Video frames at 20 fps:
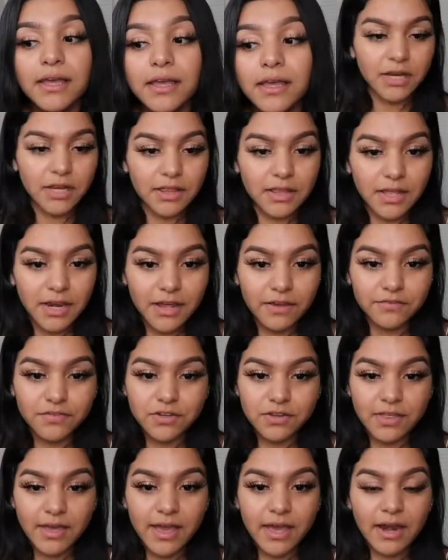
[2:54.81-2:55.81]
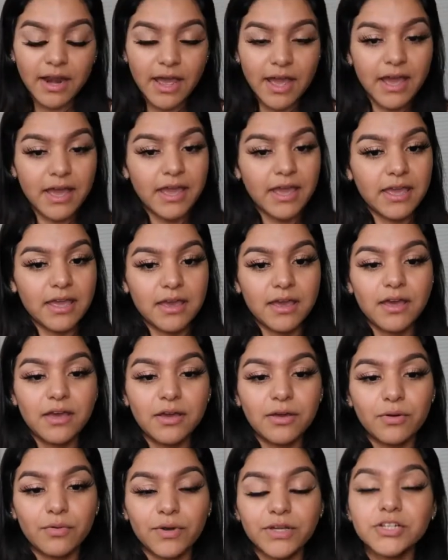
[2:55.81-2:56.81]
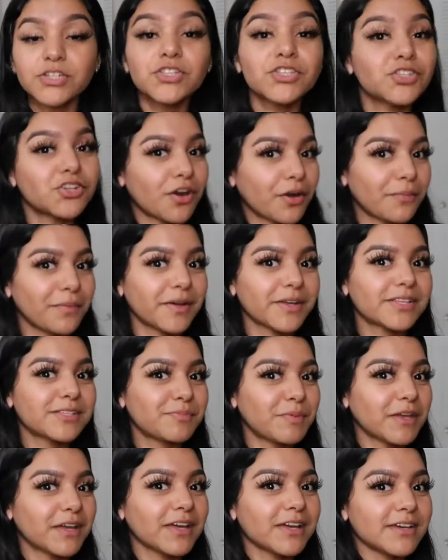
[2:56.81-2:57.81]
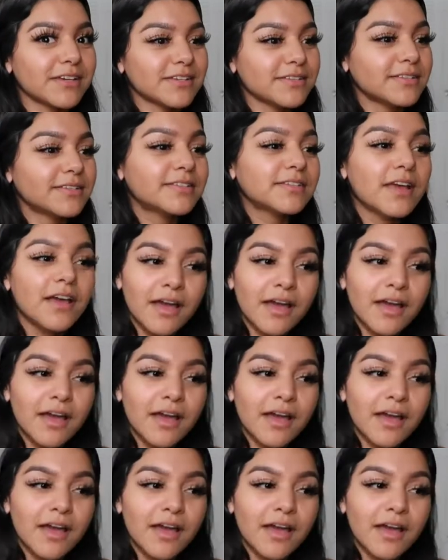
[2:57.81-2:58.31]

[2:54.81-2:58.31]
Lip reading: And then after that, I went to Starbucks because